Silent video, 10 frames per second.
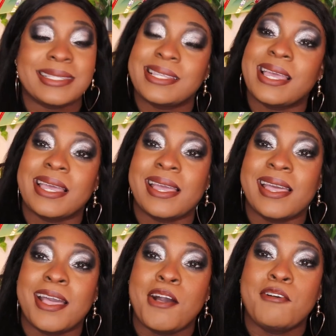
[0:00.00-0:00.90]
say
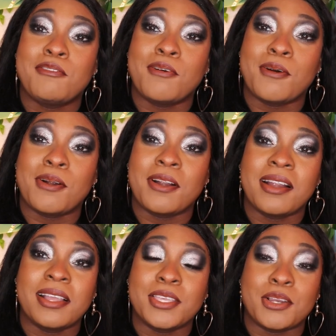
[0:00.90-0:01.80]
for,
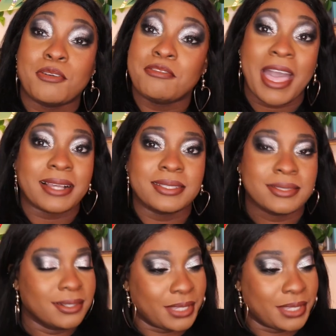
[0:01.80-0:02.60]
you know, facts.